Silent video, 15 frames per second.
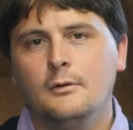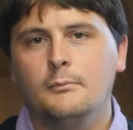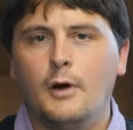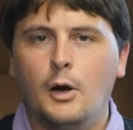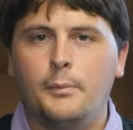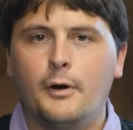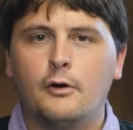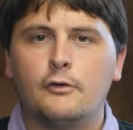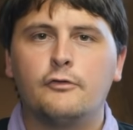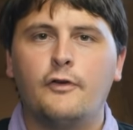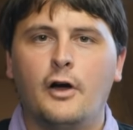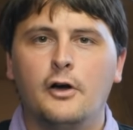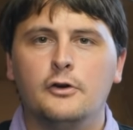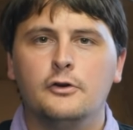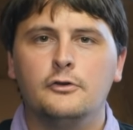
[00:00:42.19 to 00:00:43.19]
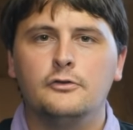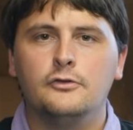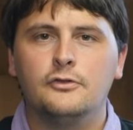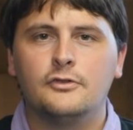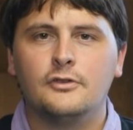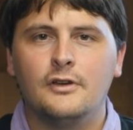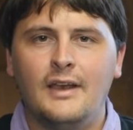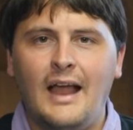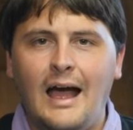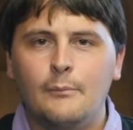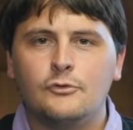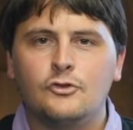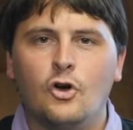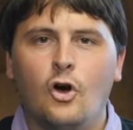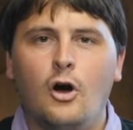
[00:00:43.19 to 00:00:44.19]
Mobile phones,
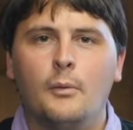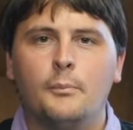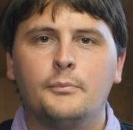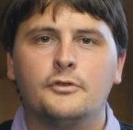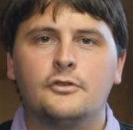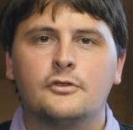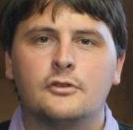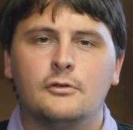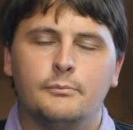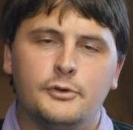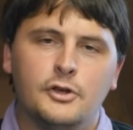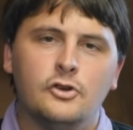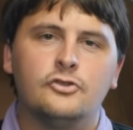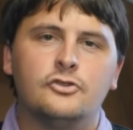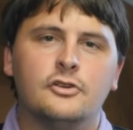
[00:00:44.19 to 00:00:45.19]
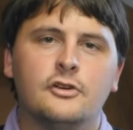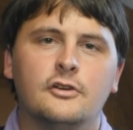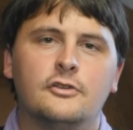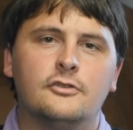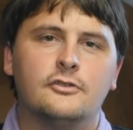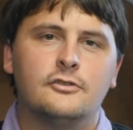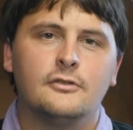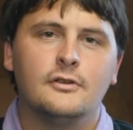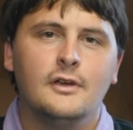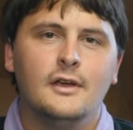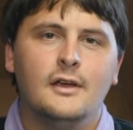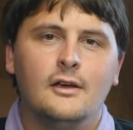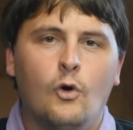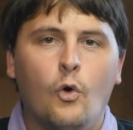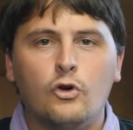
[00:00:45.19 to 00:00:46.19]
laptops, computers,
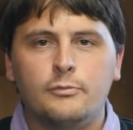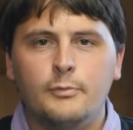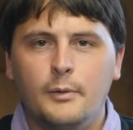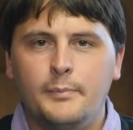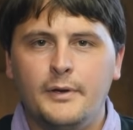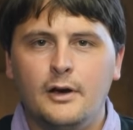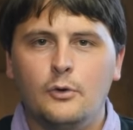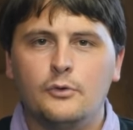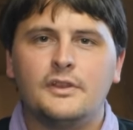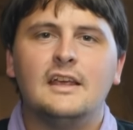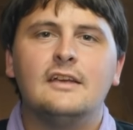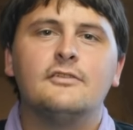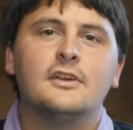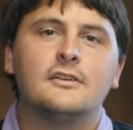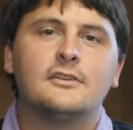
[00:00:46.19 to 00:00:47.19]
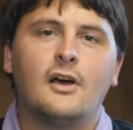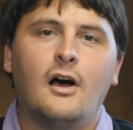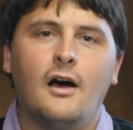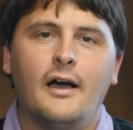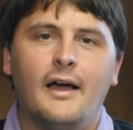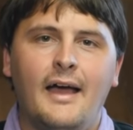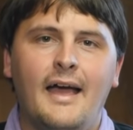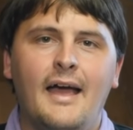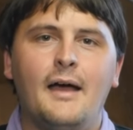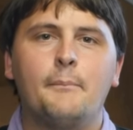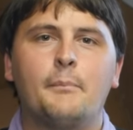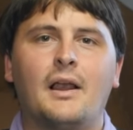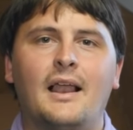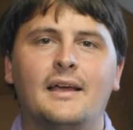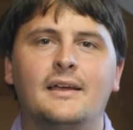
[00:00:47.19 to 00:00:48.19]
automobiles, even entire
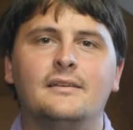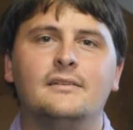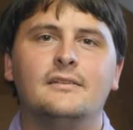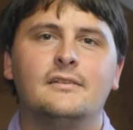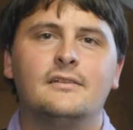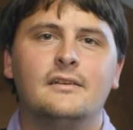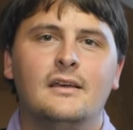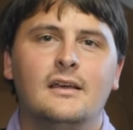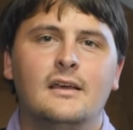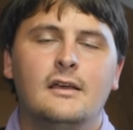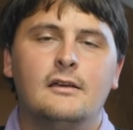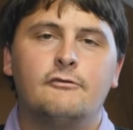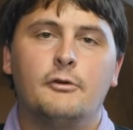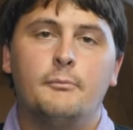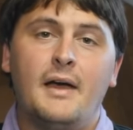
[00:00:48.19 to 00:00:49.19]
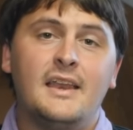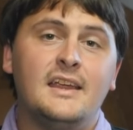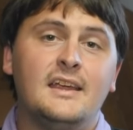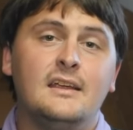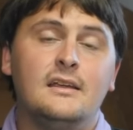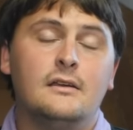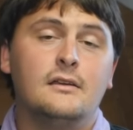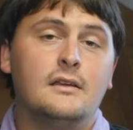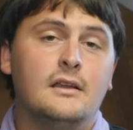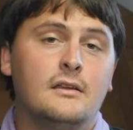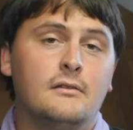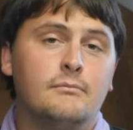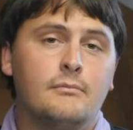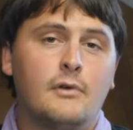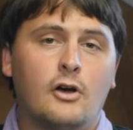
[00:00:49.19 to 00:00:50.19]
airplanes. For many,
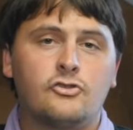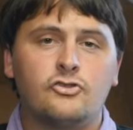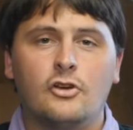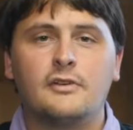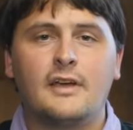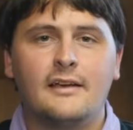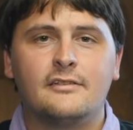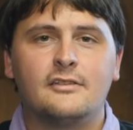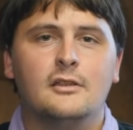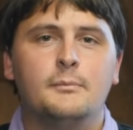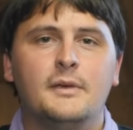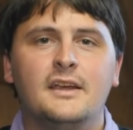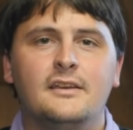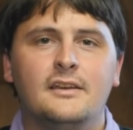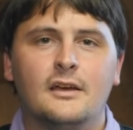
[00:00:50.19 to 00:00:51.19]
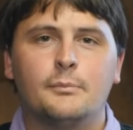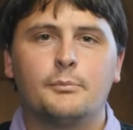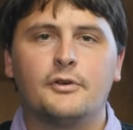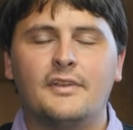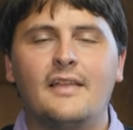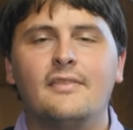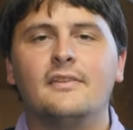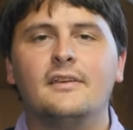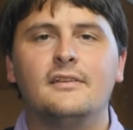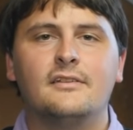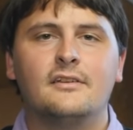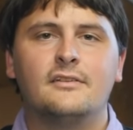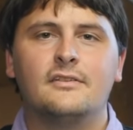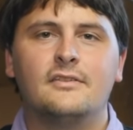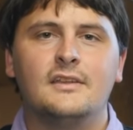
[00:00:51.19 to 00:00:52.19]
and, are showcased in the media, present these
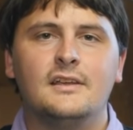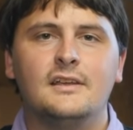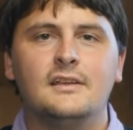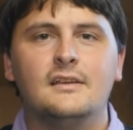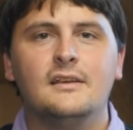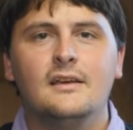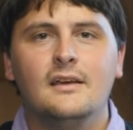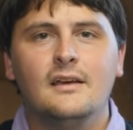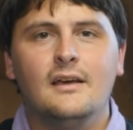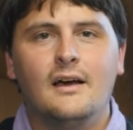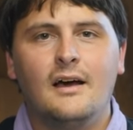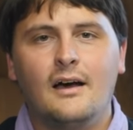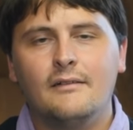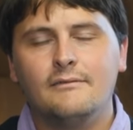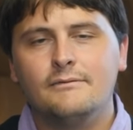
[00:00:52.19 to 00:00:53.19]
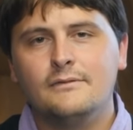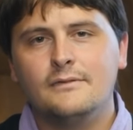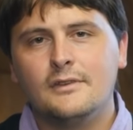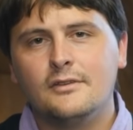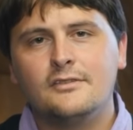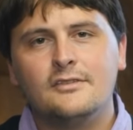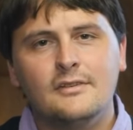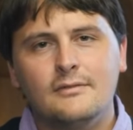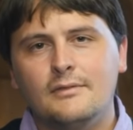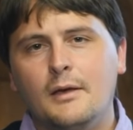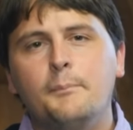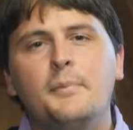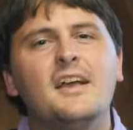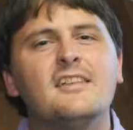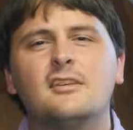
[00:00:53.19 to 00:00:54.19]
as the, uh, the, the,
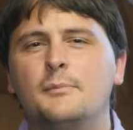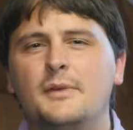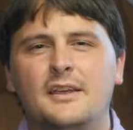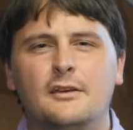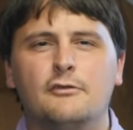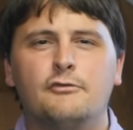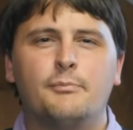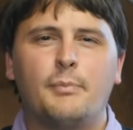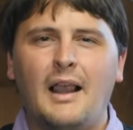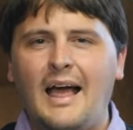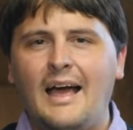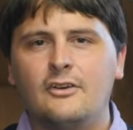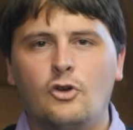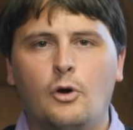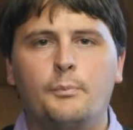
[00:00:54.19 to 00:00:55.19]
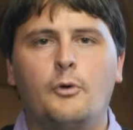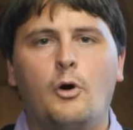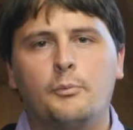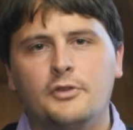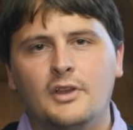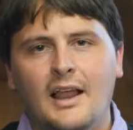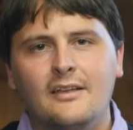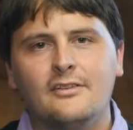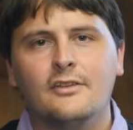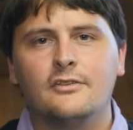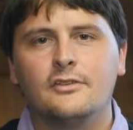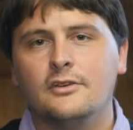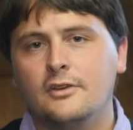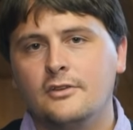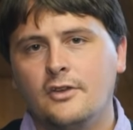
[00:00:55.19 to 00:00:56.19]
epitome of planned
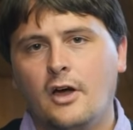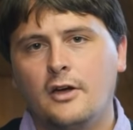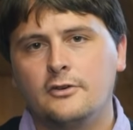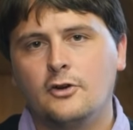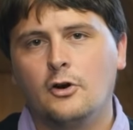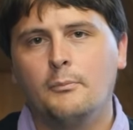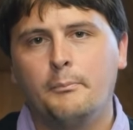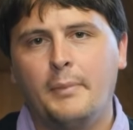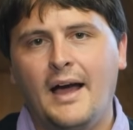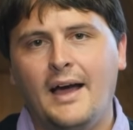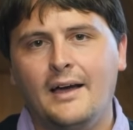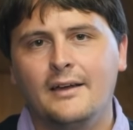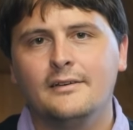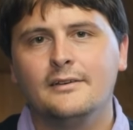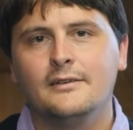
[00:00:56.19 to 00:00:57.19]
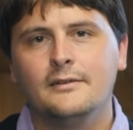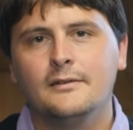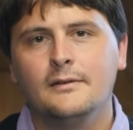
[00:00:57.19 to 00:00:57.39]
obsolescence and design gone bad.